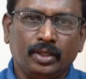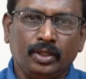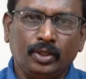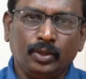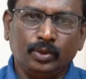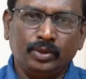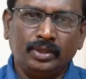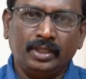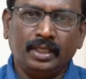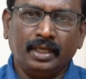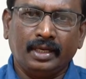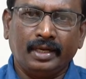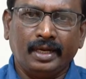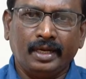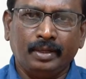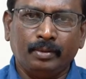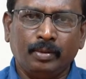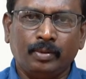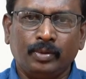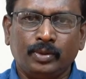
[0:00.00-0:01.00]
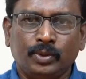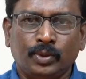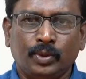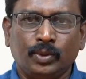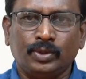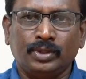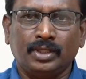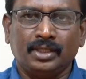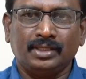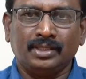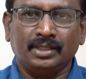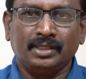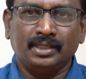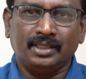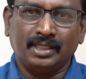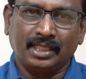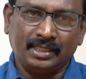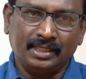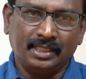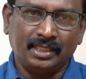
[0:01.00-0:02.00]
Using renewable sources
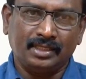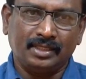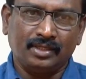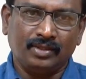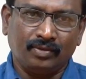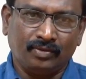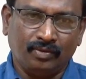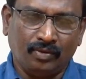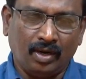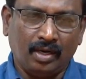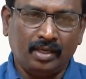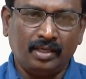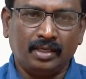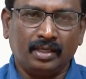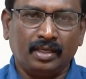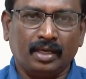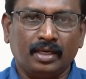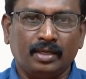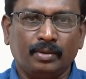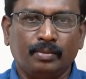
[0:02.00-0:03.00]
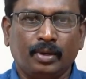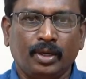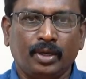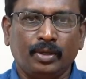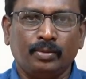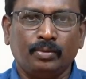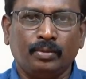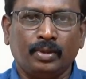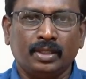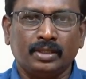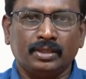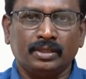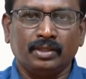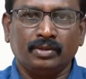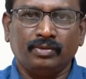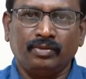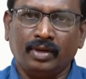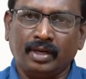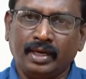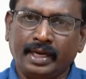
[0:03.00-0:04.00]
such as water and biomass
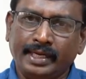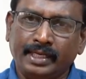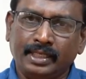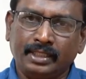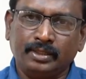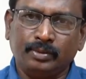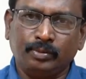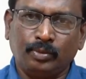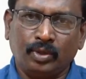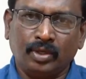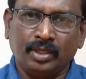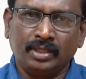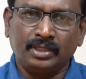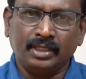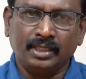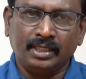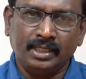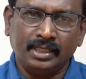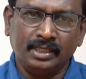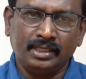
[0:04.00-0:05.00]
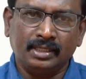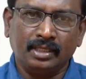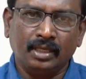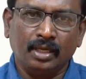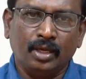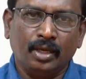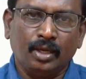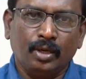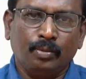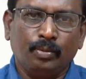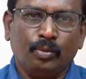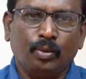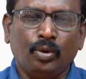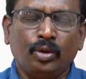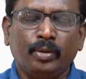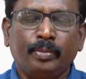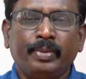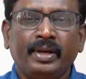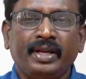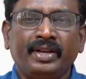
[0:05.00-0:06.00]
for hydrogen production is more
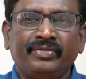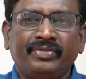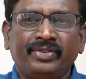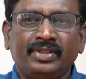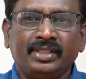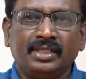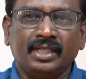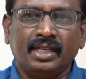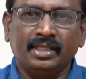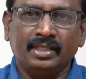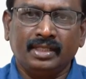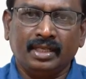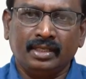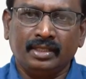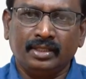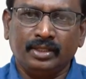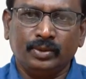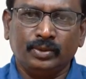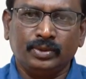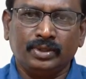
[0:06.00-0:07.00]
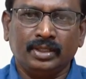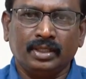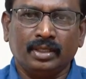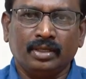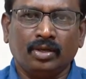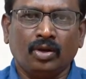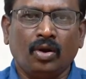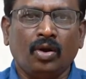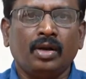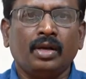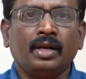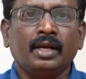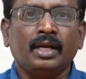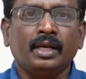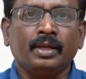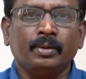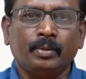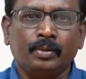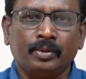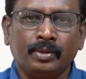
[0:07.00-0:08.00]
beneficial than using
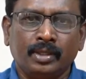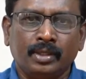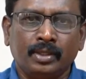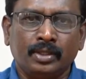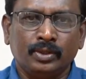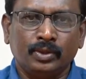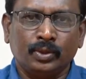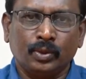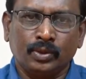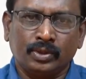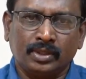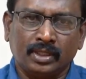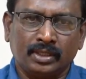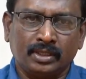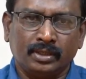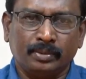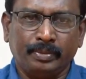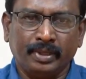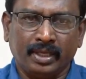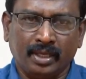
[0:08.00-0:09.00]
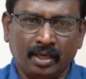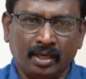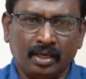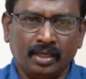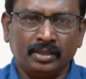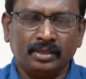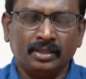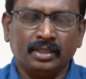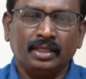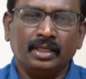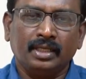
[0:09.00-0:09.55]
non-renewable sources because